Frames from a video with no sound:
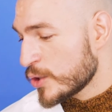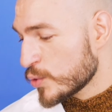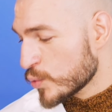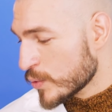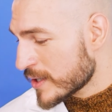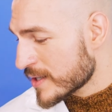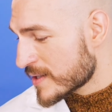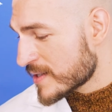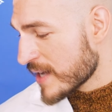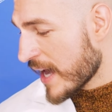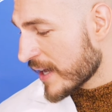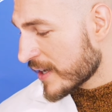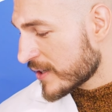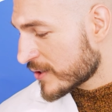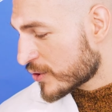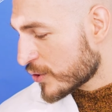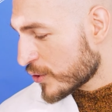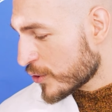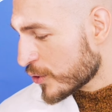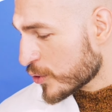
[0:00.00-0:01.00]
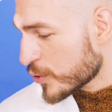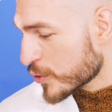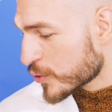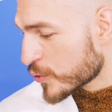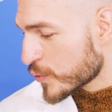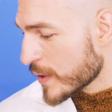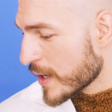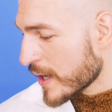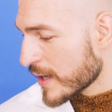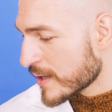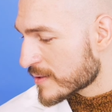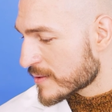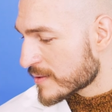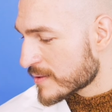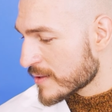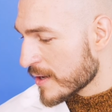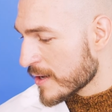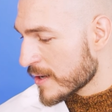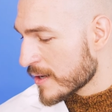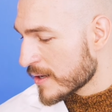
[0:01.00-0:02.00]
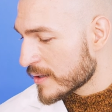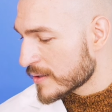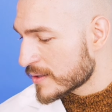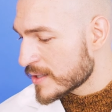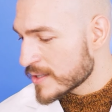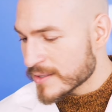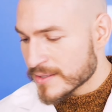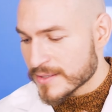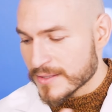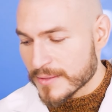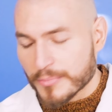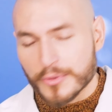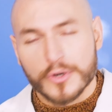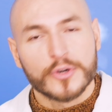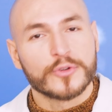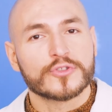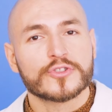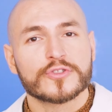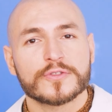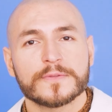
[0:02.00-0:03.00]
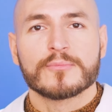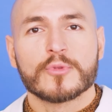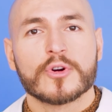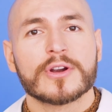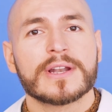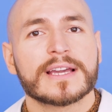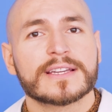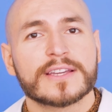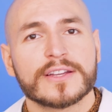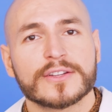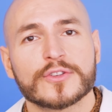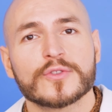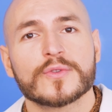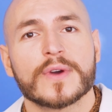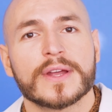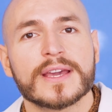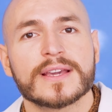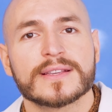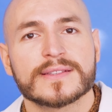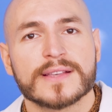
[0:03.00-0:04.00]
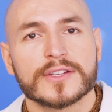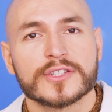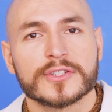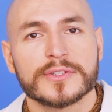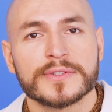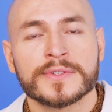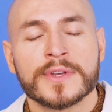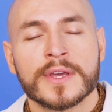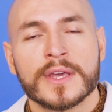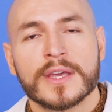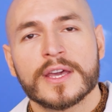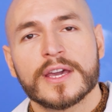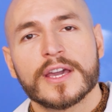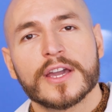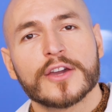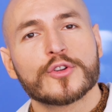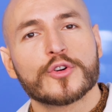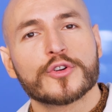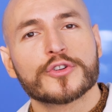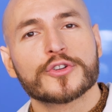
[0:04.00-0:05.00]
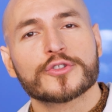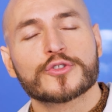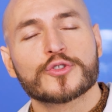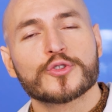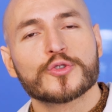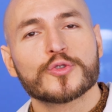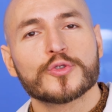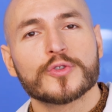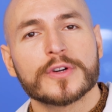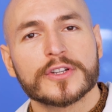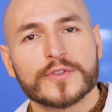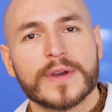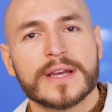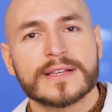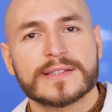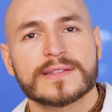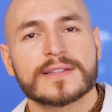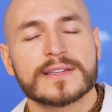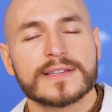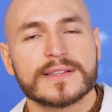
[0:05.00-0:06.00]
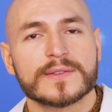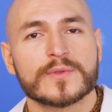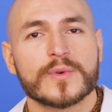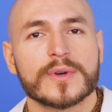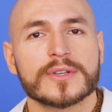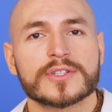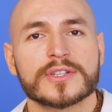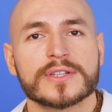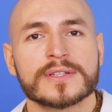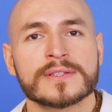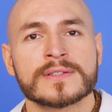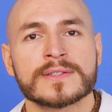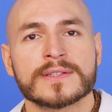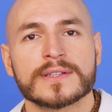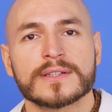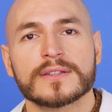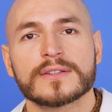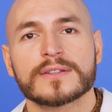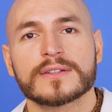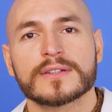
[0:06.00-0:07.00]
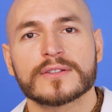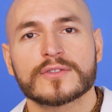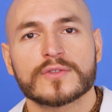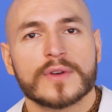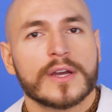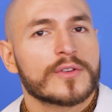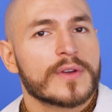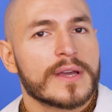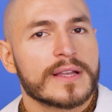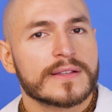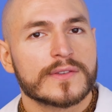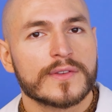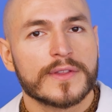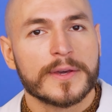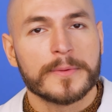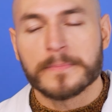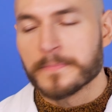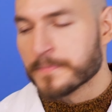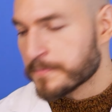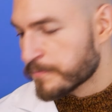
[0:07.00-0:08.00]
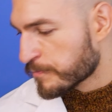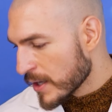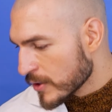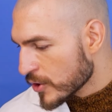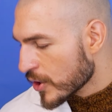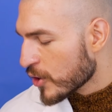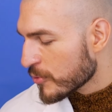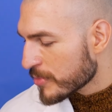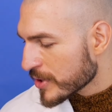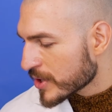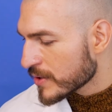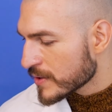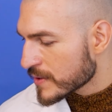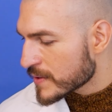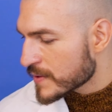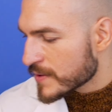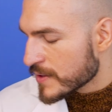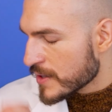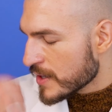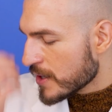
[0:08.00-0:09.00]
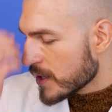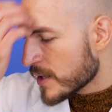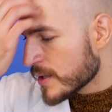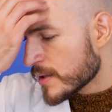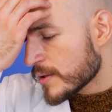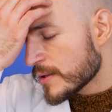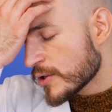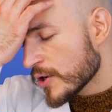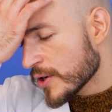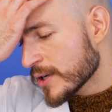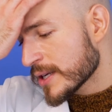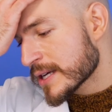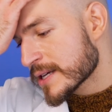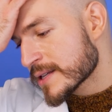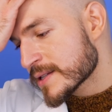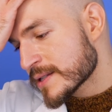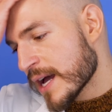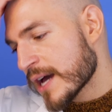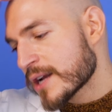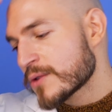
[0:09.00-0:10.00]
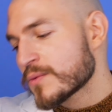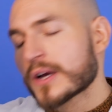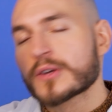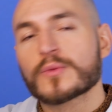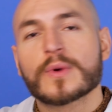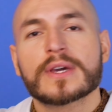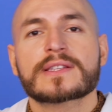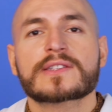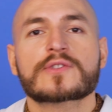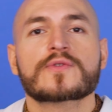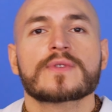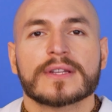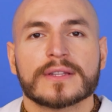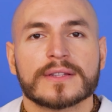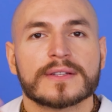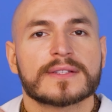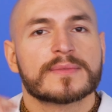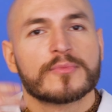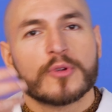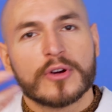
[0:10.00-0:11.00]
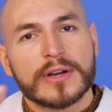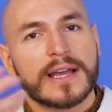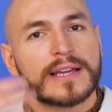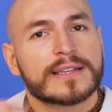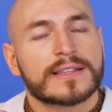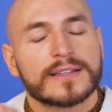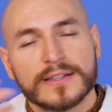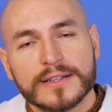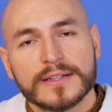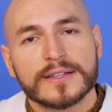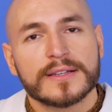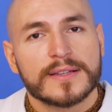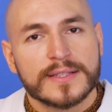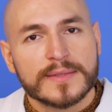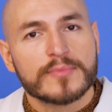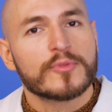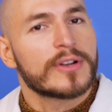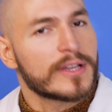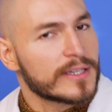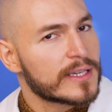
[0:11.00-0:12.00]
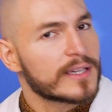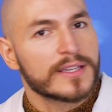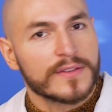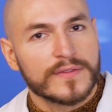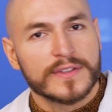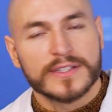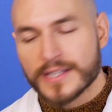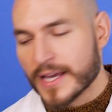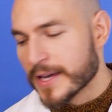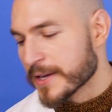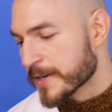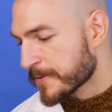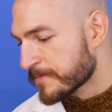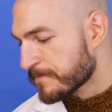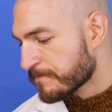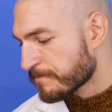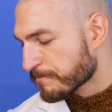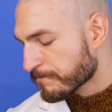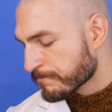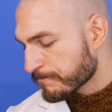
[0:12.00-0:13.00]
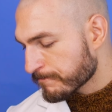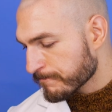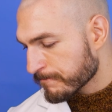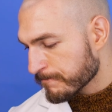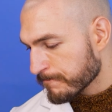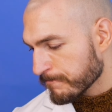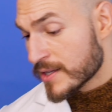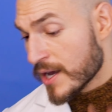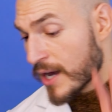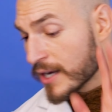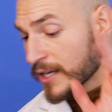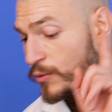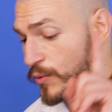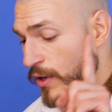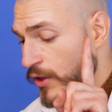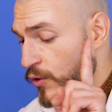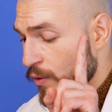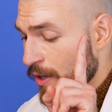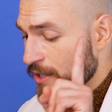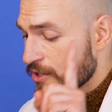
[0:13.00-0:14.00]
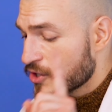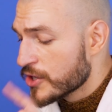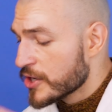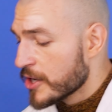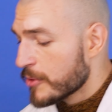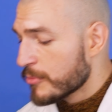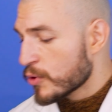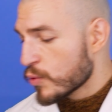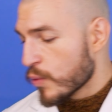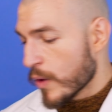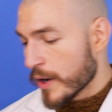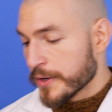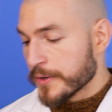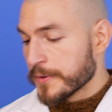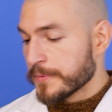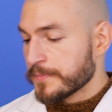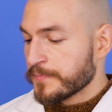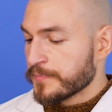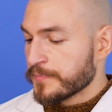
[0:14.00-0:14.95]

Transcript: we decided to create this approach, more like a Q&A session, in order to address these questions and try to answer them. Because learning is not a one-way street. It's more like a give and take. Starting with question number 1.